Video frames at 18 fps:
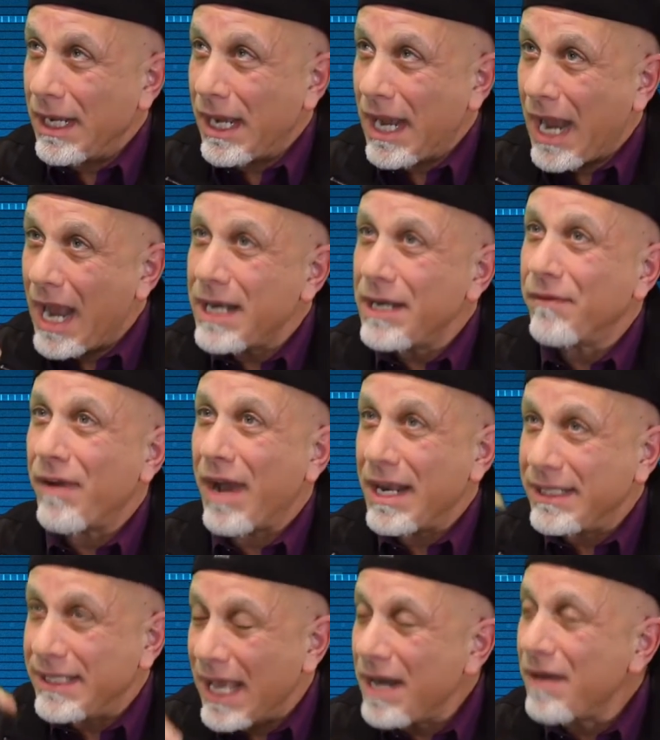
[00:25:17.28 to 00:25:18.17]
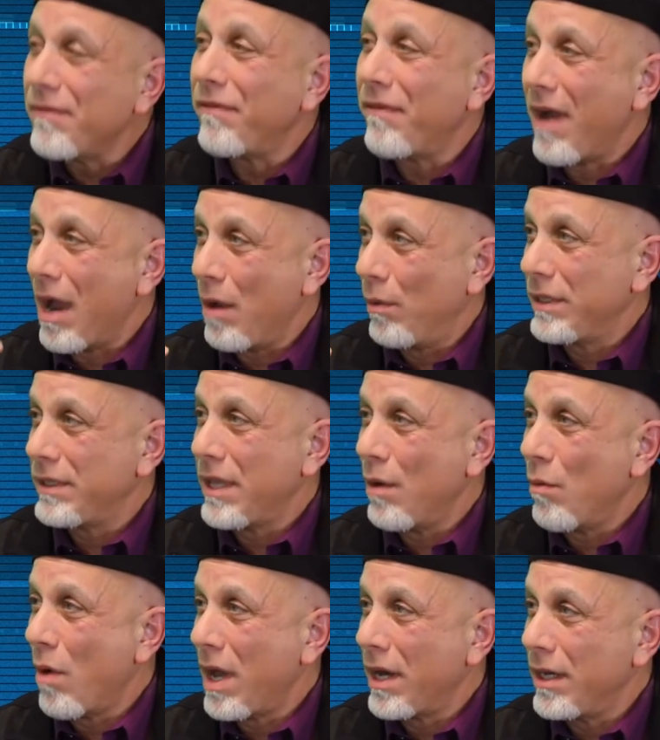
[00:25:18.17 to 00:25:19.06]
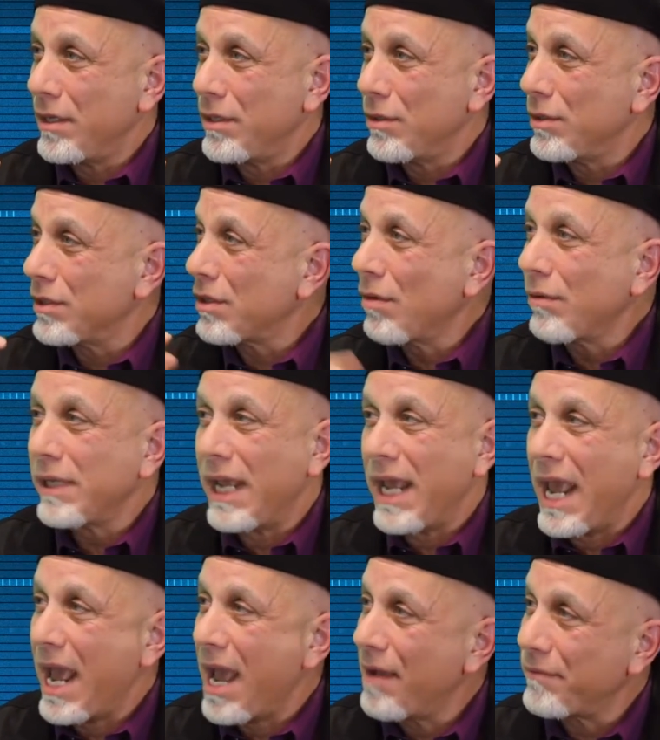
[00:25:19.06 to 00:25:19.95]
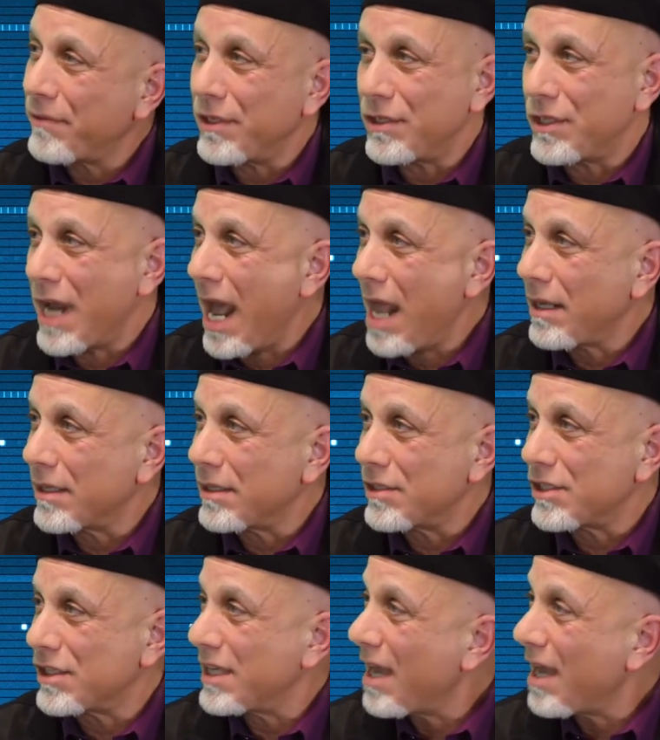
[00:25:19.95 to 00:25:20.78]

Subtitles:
kind of identify what they want to do is only half the challenge.